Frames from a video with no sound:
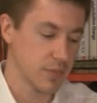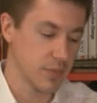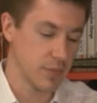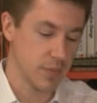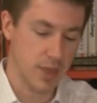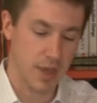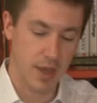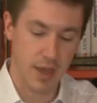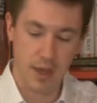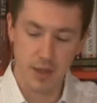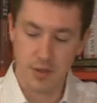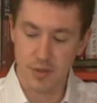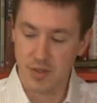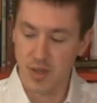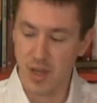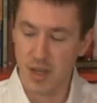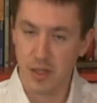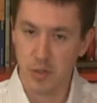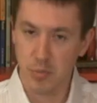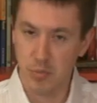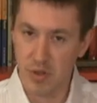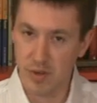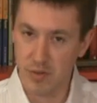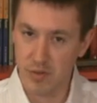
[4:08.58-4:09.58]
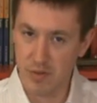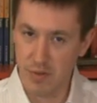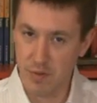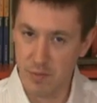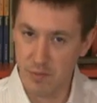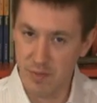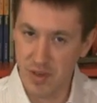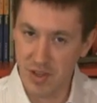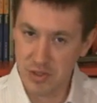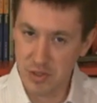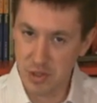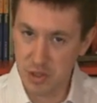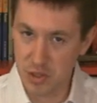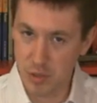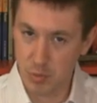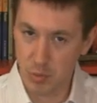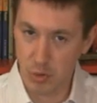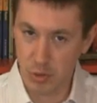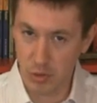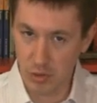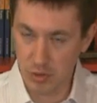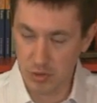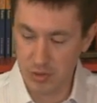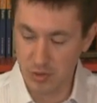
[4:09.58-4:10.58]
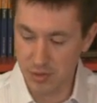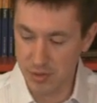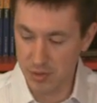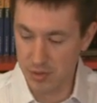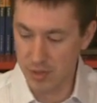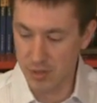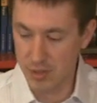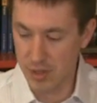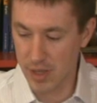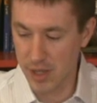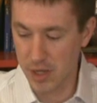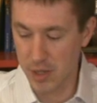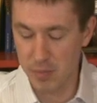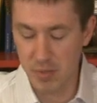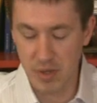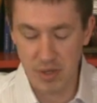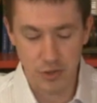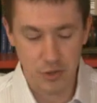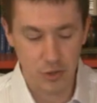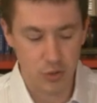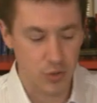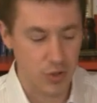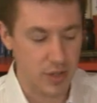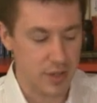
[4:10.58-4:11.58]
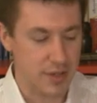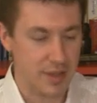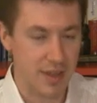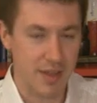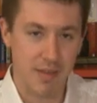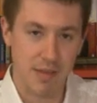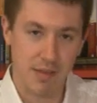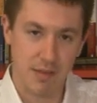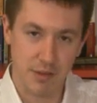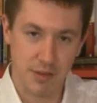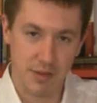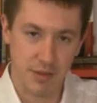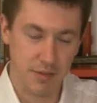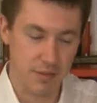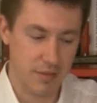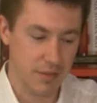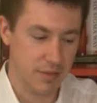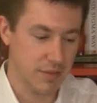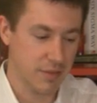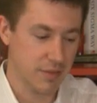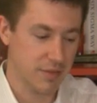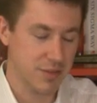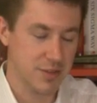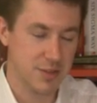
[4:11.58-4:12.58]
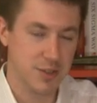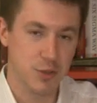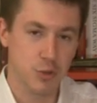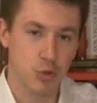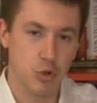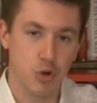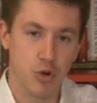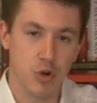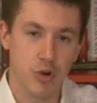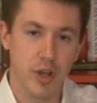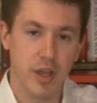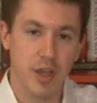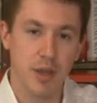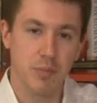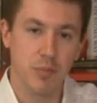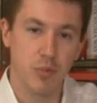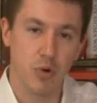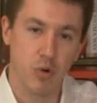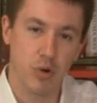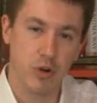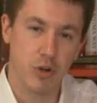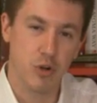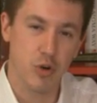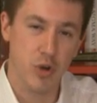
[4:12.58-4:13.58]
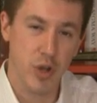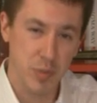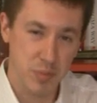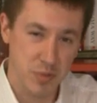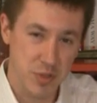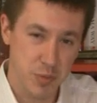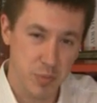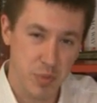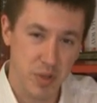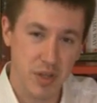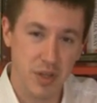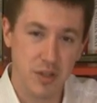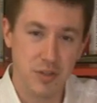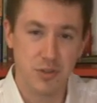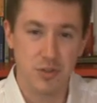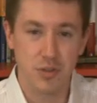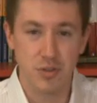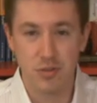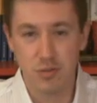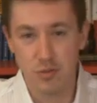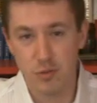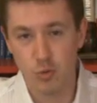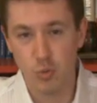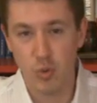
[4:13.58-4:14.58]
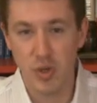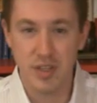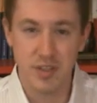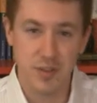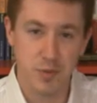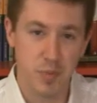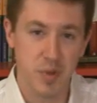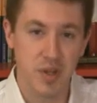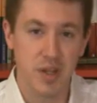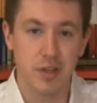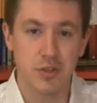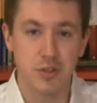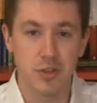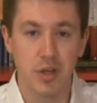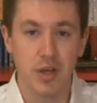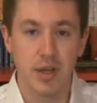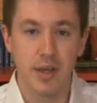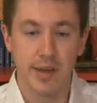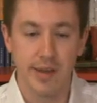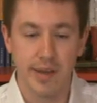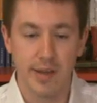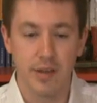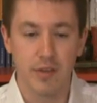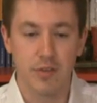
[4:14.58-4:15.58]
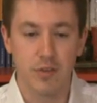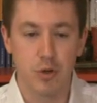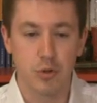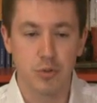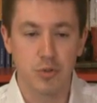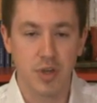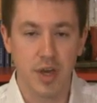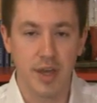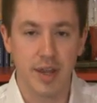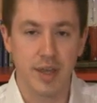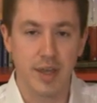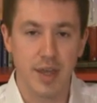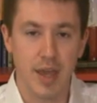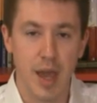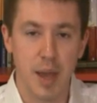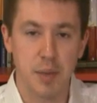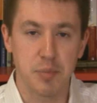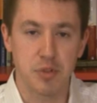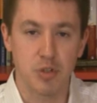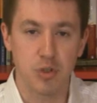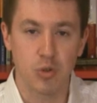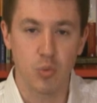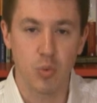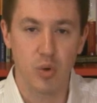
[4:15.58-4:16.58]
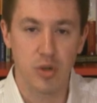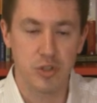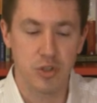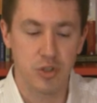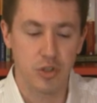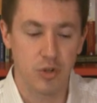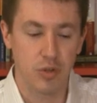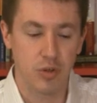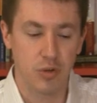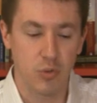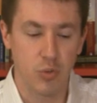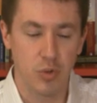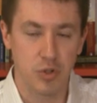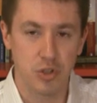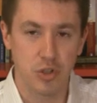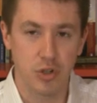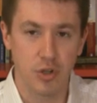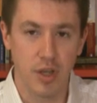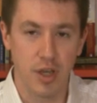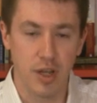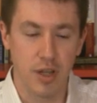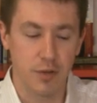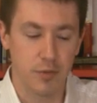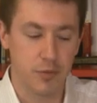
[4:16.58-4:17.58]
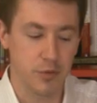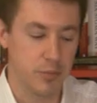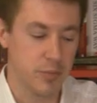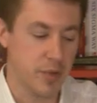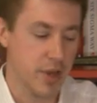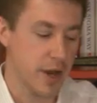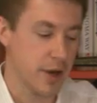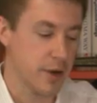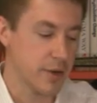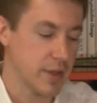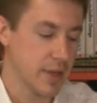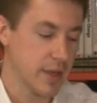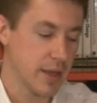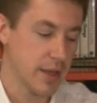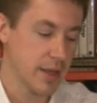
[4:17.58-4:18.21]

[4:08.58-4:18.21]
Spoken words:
Okay, it's got a little bit of a vegetable element to it, and it's cream spinach, sweet spinach. Those kind of capture what you're getting from there.